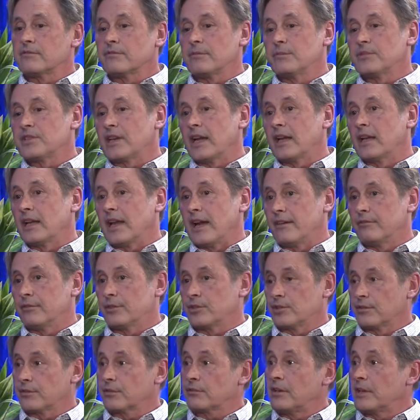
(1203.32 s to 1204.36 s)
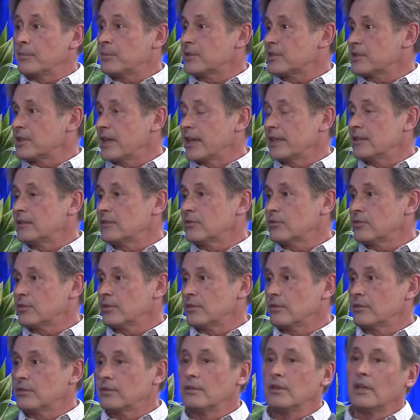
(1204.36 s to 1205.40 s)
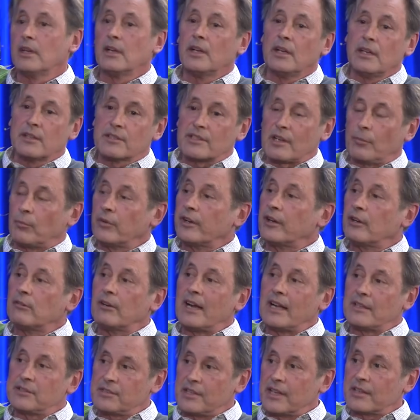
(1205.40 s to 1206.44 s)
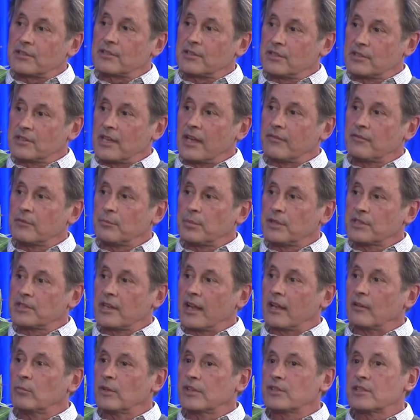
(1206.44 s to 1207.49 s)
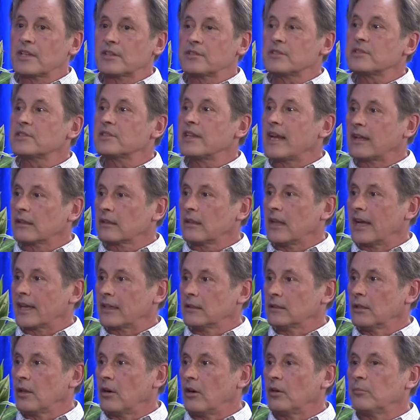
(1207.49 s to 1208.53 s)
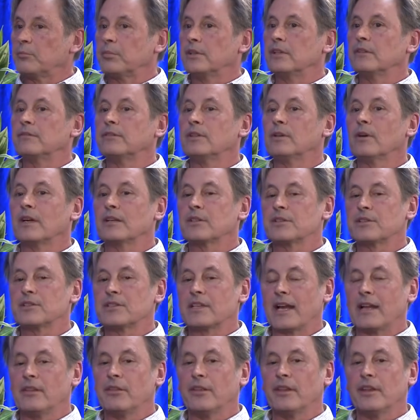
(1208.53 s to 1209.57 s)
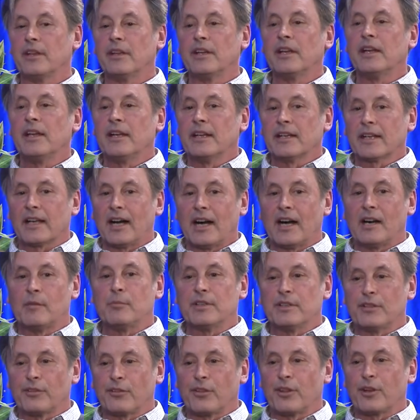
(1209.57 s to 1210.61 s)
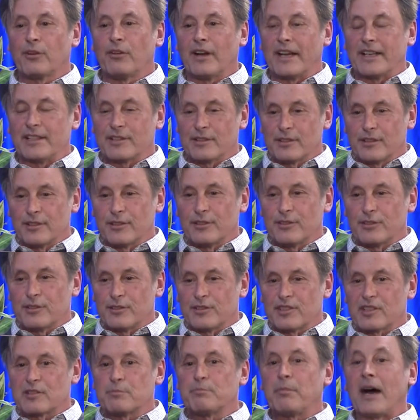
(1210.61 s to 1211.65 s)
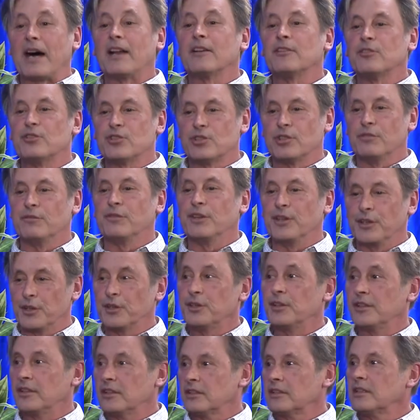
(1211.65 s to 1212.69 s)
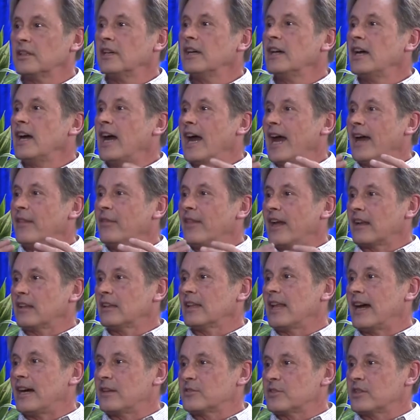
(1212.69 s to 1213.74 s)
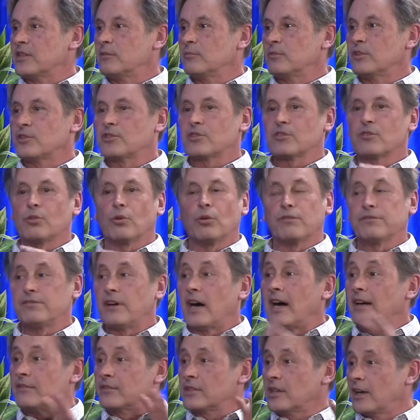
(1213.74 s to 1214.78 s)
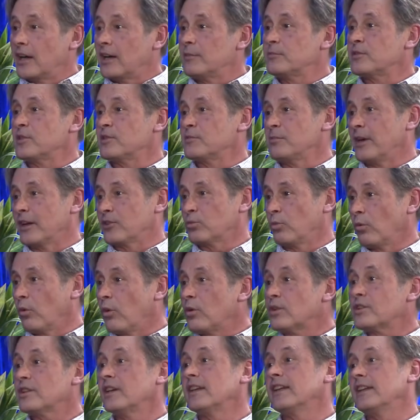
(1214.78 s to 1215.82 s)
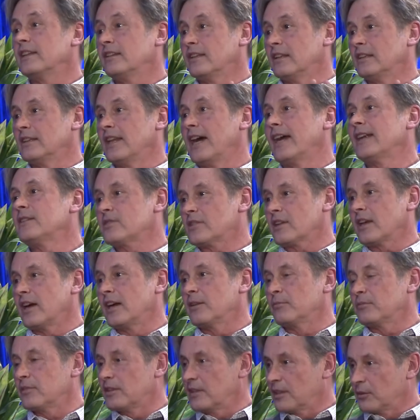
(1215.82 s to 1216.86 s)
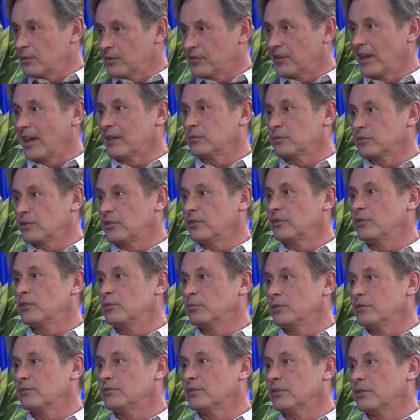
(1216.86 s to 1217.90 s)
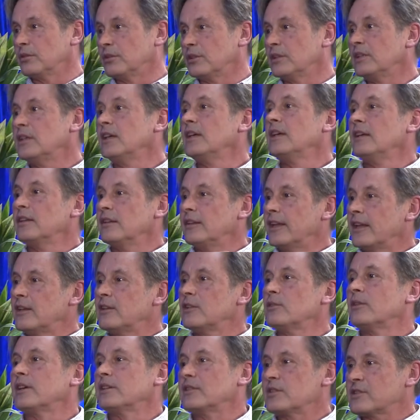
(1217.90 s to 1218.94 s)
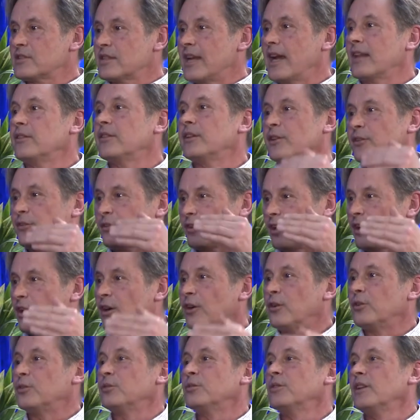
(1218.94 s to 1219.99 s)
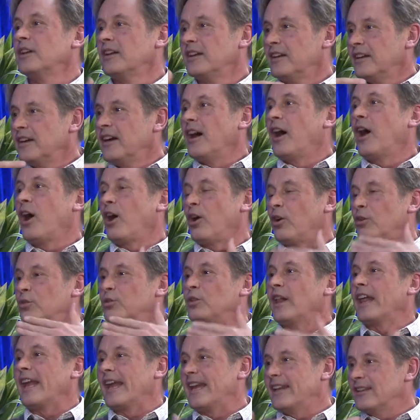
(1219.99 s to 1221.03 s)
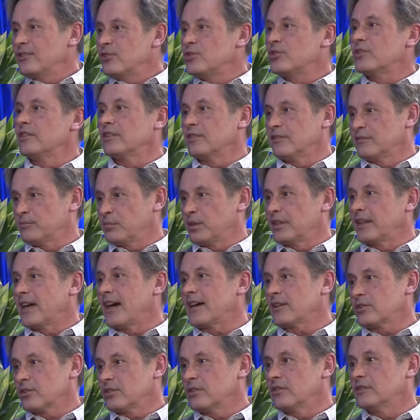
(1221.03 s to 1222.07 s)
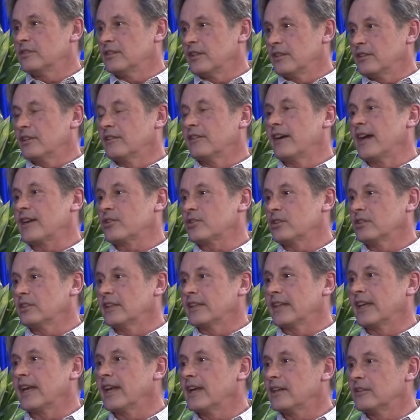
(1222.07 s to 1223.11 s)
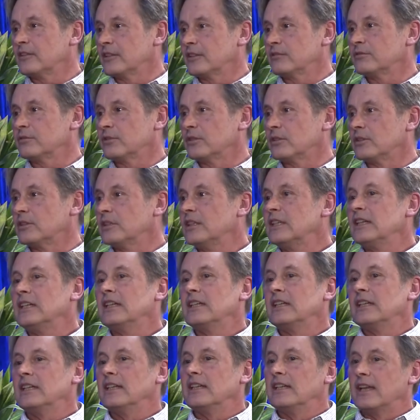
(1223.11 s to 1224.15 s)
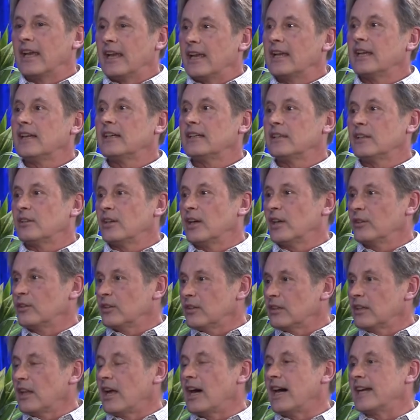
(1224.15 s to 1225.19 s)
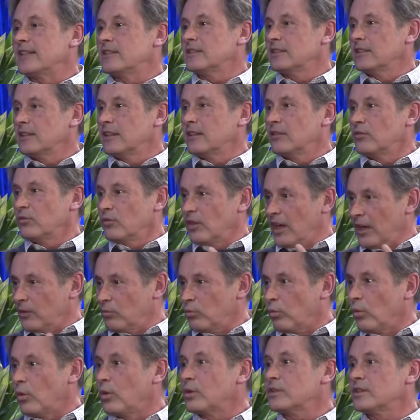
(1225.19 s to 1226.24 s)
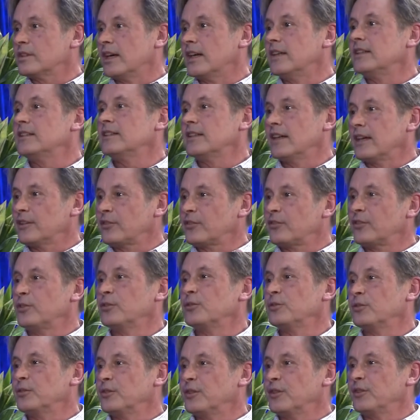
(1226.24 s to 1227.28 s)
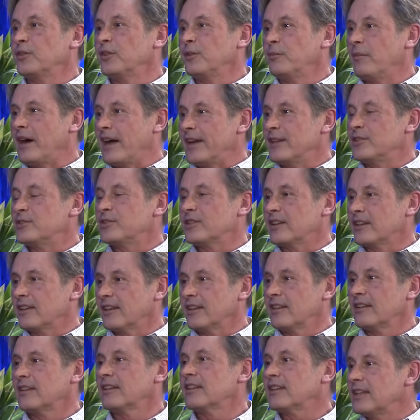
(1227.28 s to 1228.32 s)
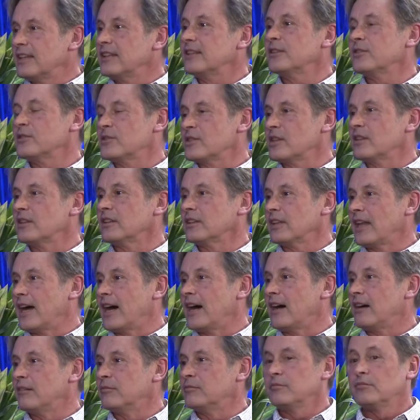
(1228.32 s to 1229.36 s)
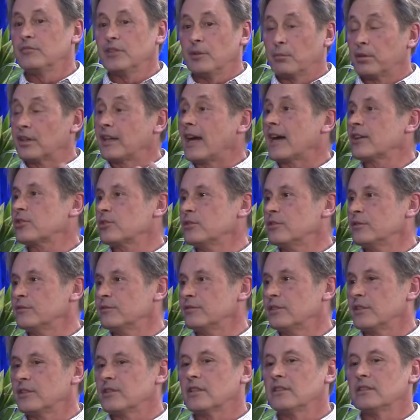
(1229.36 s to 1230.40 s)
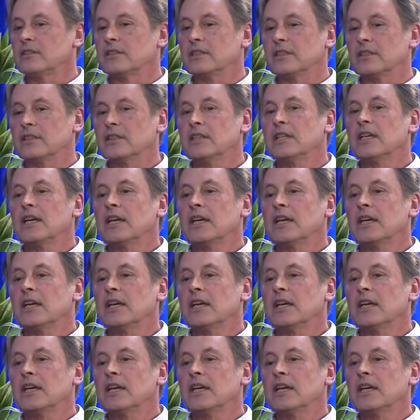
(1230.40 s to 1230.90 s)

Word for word: from, say, an average of 3% to somewhere around 6 to 7%, which doesn't sound like a lot, but if you understand that carbon is the great sponge of the earth, and that allows him to store five times as much water in the mm. landscape than he was able to do before, then you understand that it's a whole, a whole engine of production mm. that you're actually caring for. Air and light and water are still the, the major things that allow the production of fertility.